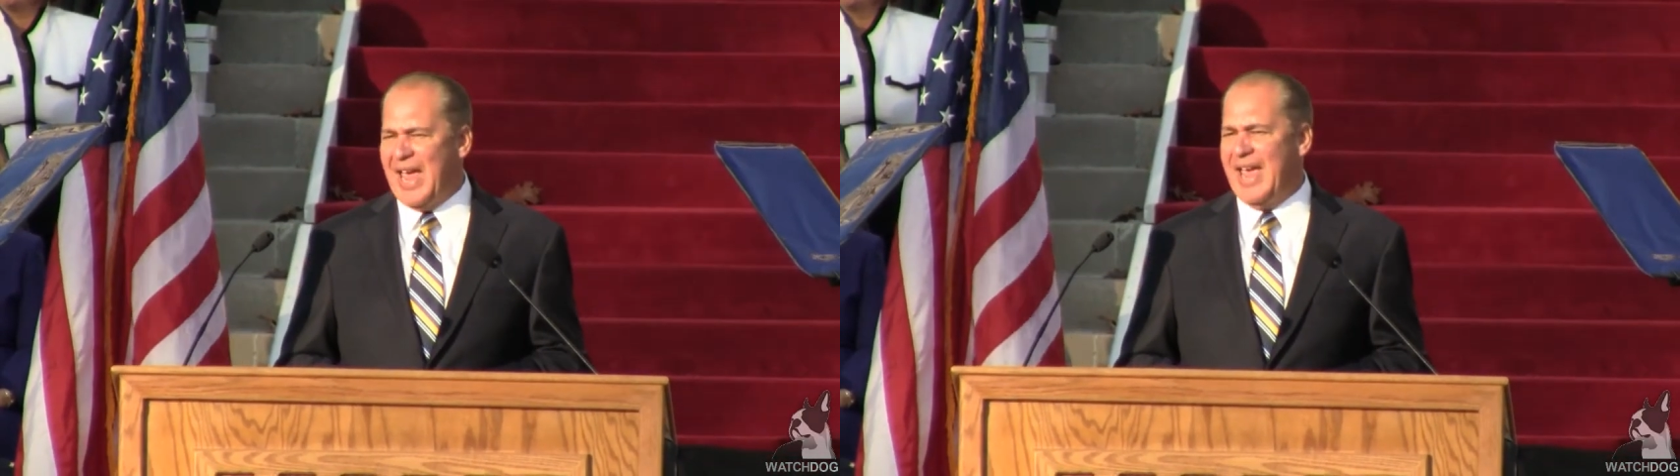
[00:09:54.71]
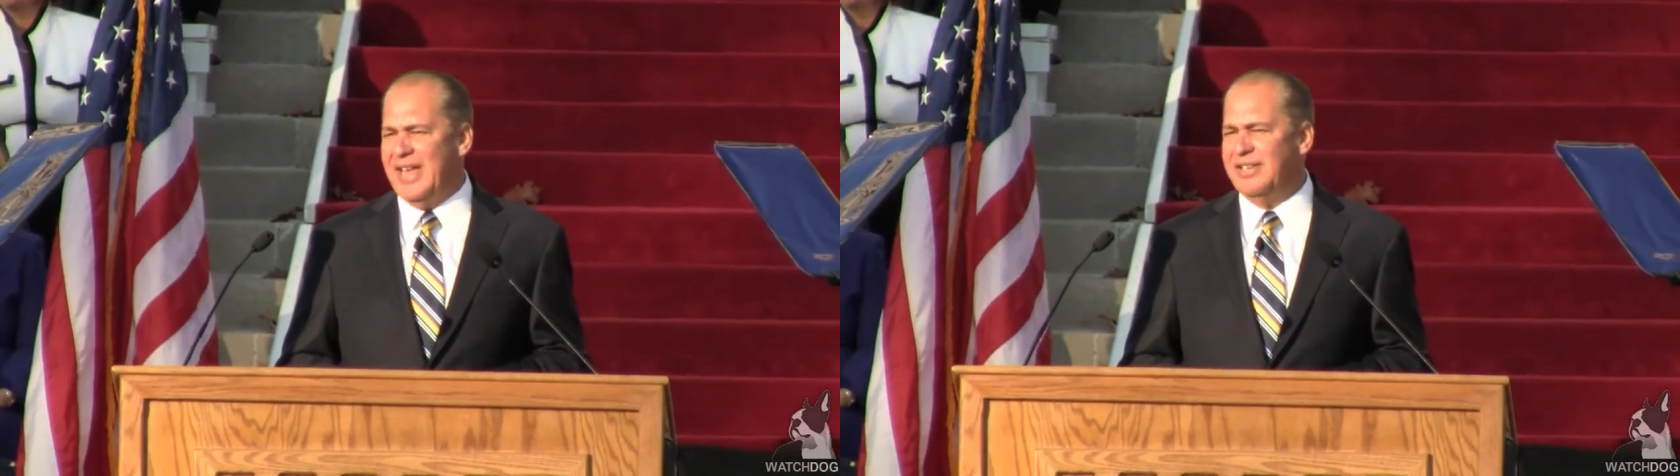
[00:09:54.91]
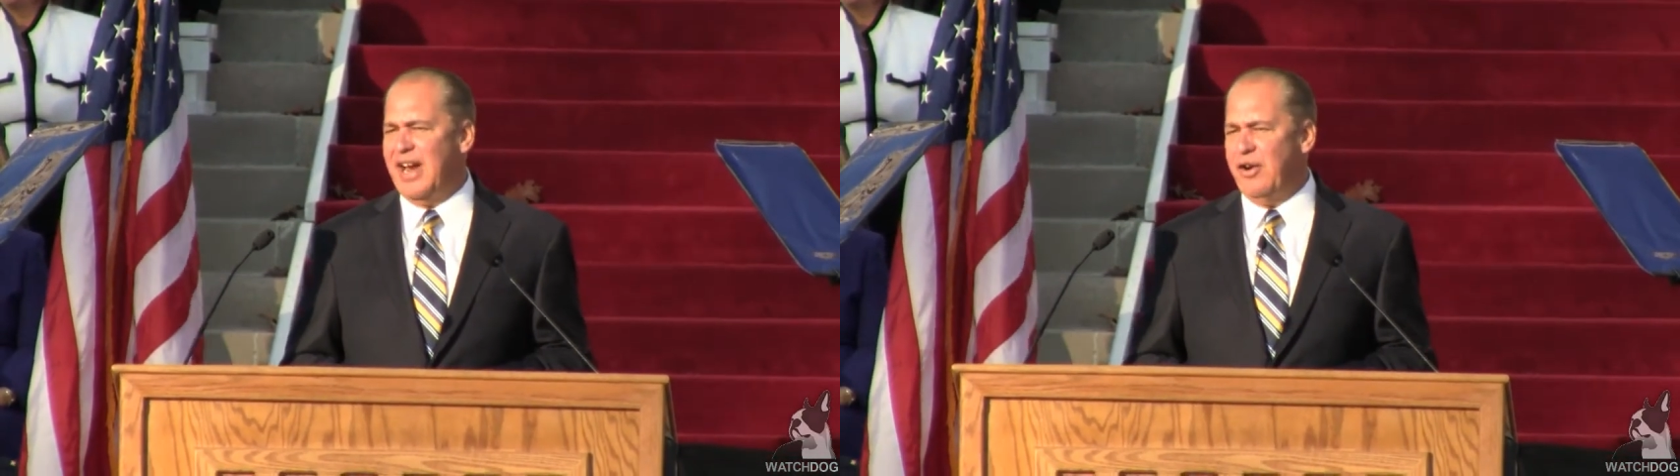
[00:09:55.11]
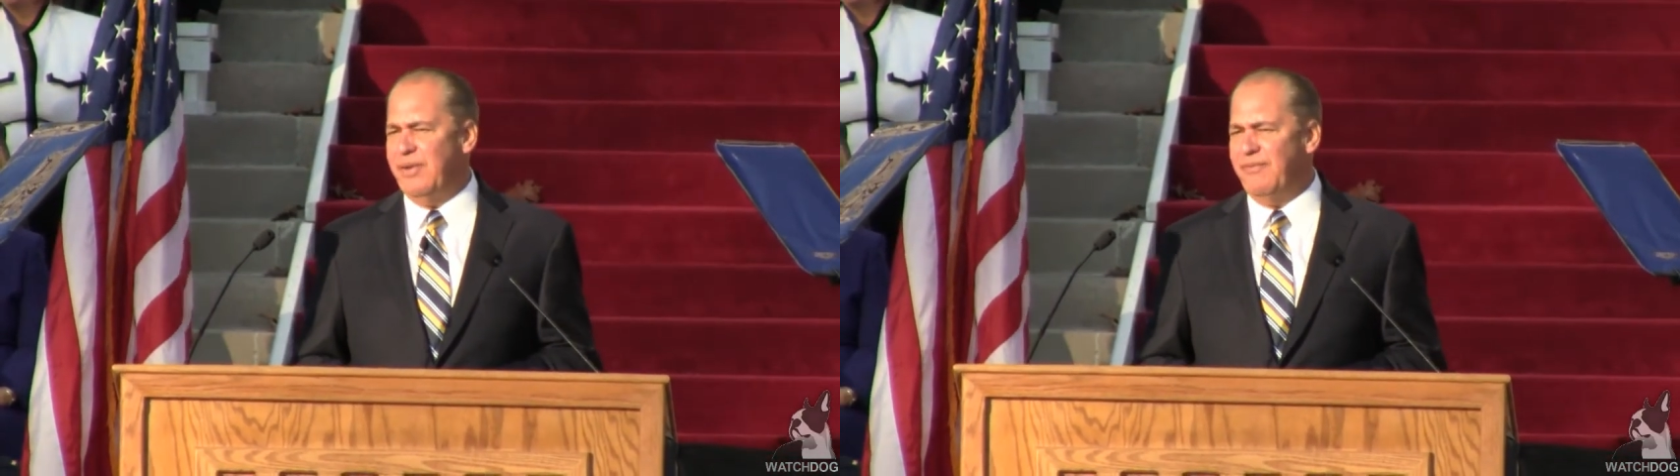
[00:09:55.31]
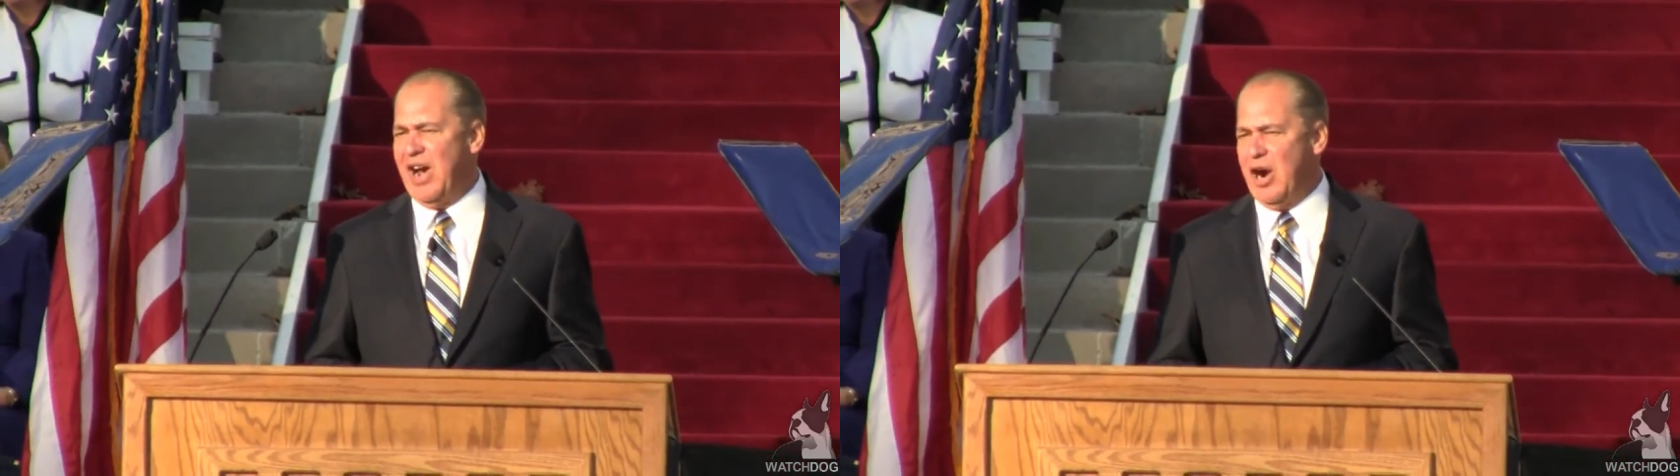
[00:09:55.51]
and our
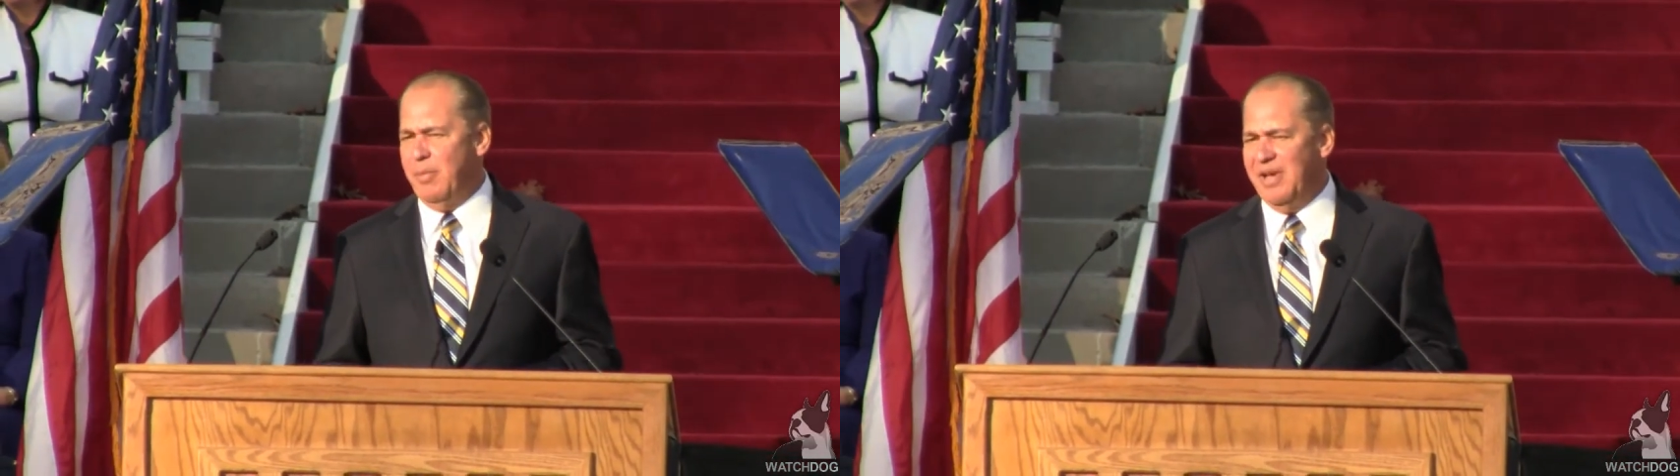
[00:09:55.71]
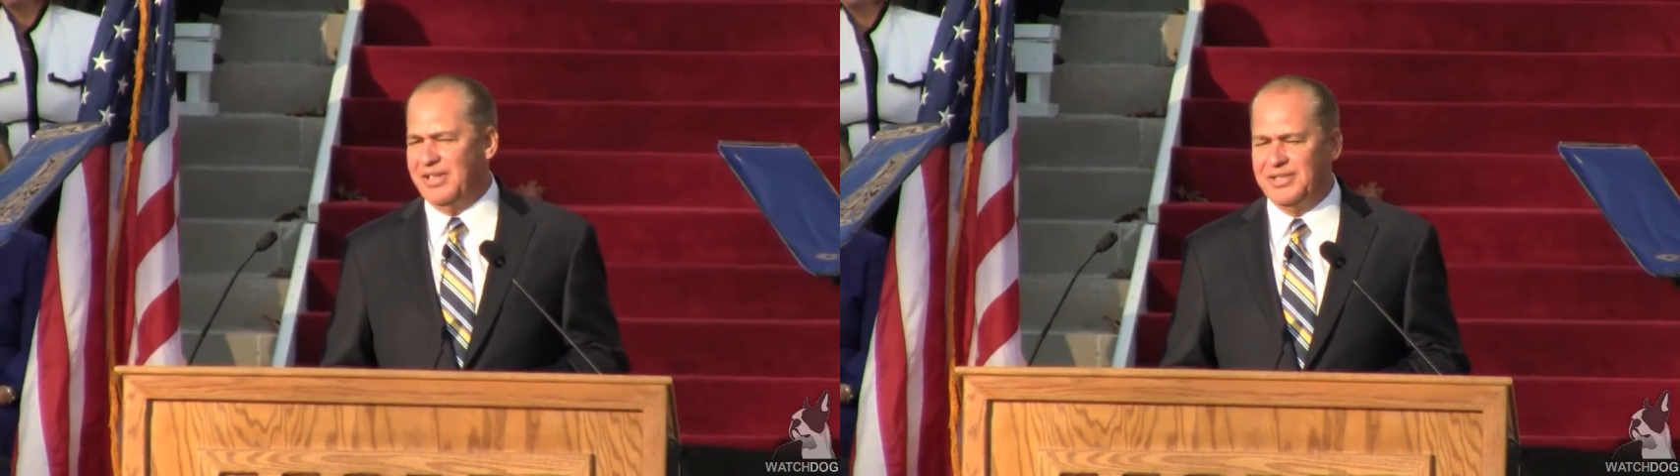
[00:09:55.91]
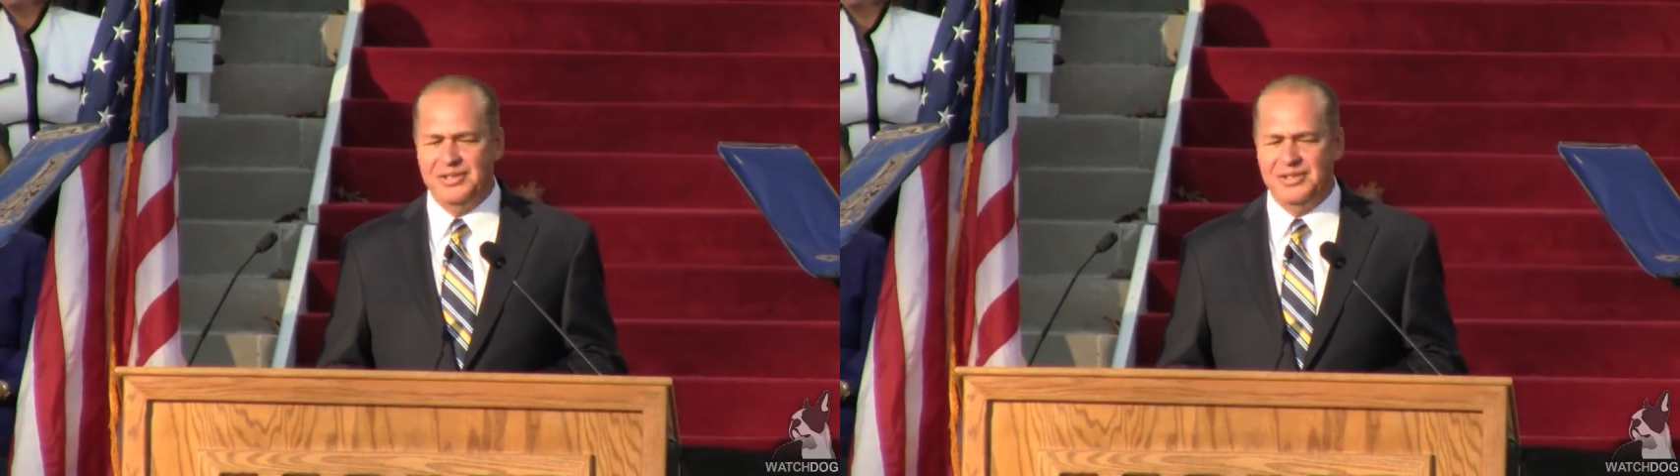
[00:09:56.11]
environment.